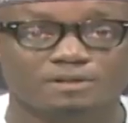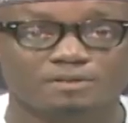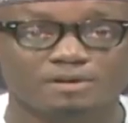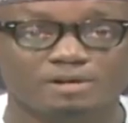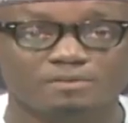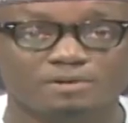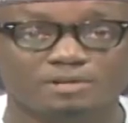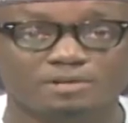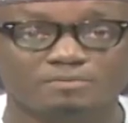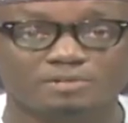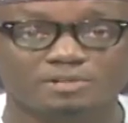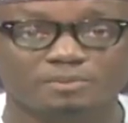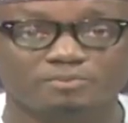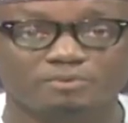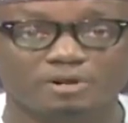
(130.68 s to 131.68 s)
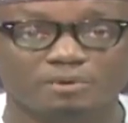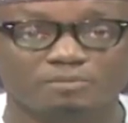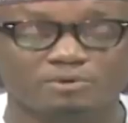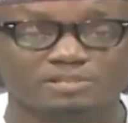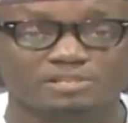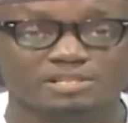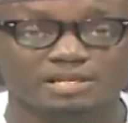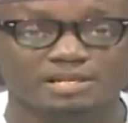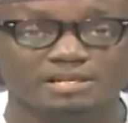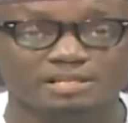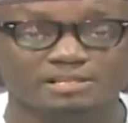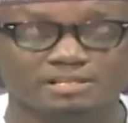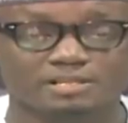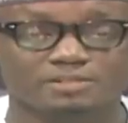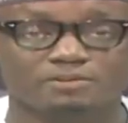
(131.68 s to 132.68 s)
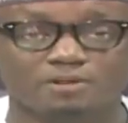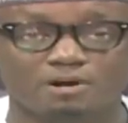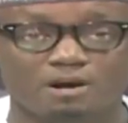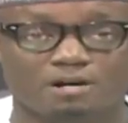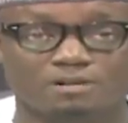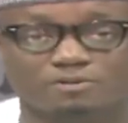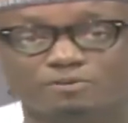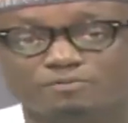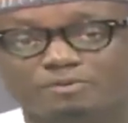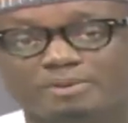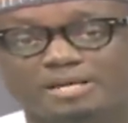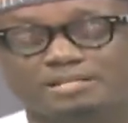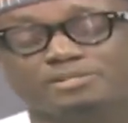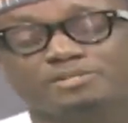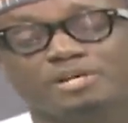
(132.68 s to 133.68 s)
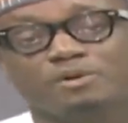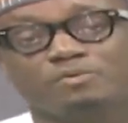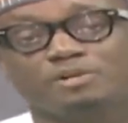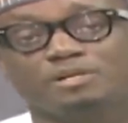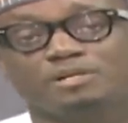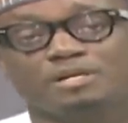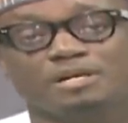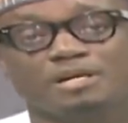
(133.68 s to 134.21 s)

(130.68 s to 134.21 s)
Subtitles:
Right, welcome to the program once again. Let's get to the heart of the matter, shall we?